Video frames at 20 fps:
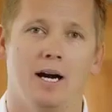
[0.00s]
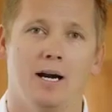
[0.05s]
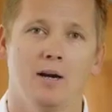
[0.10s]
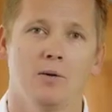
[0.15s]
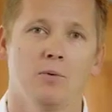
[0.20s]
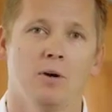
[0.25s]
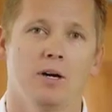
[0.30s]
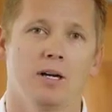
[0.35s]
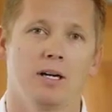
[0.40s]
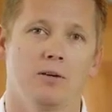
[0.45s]
I
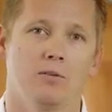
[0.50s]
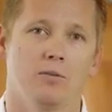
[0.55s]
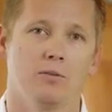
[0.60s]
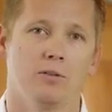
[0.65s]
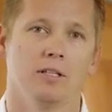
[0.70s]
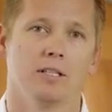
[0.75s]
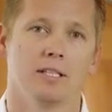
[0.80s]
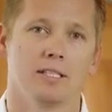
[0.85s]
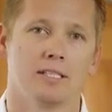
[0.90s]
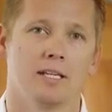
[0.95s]
wanted
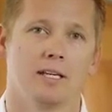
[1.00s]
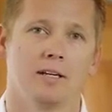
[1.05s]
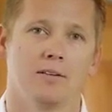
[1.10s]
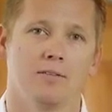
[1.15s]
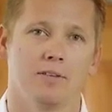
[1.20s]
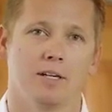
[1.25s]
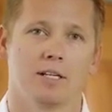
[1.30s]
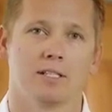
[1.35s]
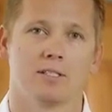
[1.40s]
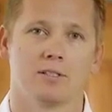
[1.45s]
real estate
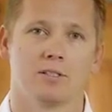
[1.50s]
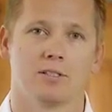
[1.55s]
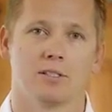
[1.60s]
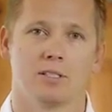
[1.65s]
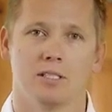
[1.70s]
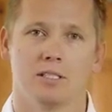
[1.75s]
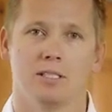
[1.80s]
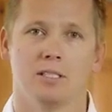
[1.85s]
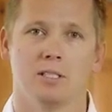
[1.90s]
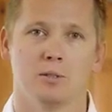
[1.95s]
investors
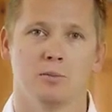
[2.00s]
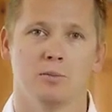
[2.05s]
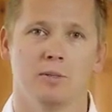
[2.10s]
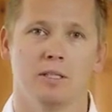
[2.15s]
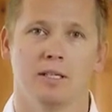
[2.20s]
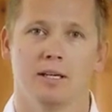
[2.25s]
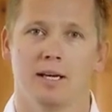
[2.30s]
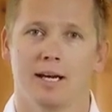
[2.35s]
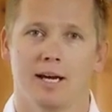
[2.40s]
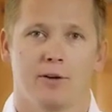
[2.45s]
to teach
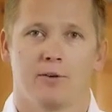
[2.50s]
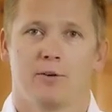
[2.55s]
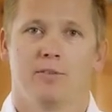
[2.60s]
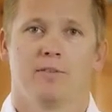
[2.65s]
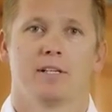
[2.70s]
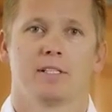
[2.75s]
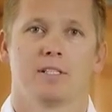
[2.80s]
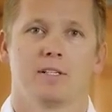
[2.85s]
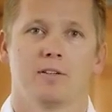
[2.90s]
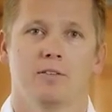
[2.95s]
me how to
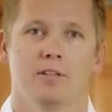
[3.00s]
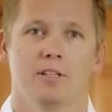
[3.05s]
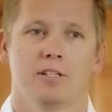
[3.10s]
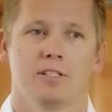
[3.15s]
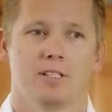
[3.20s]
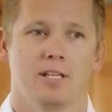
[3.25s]
invest in real